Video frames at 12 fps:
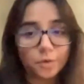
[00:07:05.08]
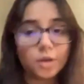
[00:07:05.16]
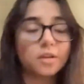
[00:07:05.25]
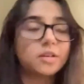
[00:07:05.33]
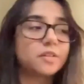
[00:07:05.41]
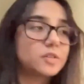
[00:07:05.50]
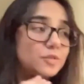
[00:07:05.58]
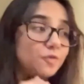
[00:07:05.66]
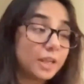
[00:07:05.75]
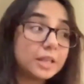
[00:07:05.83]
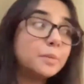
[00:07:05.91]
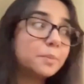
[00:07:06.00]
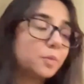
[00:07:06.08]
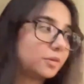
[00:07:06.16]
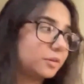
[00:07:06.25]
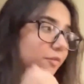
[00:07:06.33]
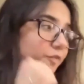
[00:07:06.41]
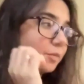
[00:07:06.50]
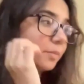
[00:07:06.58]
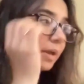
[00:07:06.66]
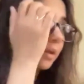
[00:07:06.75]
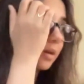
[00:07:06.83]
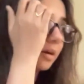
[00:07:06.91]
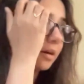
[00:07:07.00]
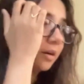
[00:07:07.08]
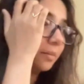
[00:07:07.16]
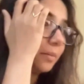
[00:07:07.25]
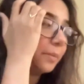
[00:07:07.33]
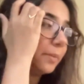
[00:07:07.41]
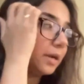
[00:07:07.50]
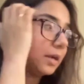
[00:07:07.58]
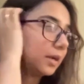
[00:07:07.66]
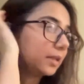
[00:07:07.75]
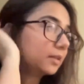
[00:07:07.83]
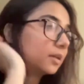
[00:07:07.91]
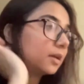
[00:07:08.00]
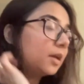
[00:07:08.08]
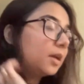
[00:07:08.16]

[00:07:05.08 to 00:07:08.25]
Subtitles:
productive, is very important for my mental health.